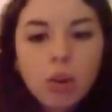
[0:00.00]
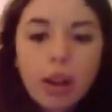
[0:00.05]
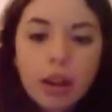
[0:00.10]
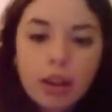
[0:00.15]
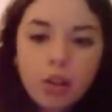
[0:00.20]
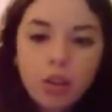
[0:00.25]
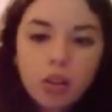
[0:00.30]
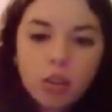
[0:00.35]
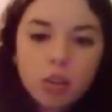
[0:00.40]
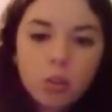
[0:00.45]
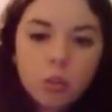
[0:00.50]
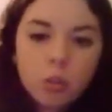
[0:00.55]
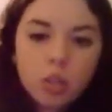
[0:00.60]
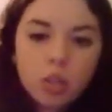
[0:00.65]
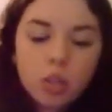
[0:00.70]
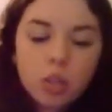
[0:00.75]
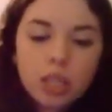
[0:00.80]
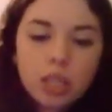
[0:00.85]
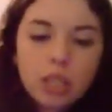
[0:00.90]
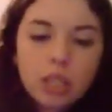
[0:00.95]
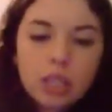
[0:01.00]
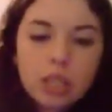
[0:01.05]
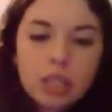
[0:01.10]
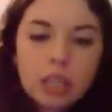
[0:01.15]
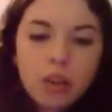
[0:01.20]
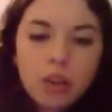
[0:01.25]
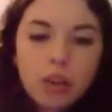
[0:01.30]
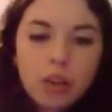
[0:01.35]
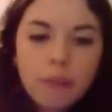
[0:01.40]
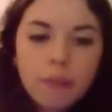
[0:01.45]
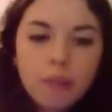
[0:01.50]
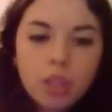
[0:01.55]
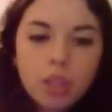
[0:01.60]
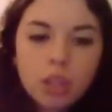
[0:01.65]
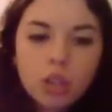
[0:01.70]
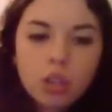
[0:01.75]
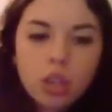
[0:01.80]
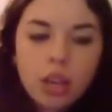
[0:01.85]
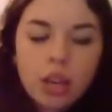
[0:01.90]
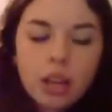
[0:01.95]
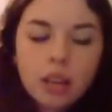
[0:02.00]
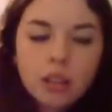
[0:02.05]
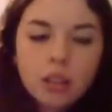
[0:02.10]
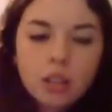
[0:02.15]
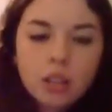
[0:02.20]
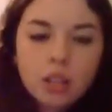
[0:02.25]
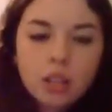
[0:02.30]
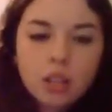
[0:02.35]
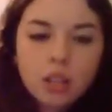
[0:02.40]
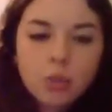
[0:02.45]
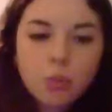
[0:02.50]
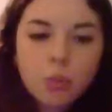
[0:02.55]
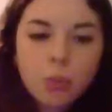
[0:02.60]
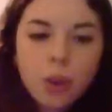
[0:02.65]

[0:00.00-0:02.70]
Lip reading: or I call it the worksheet, the salient feature analysis,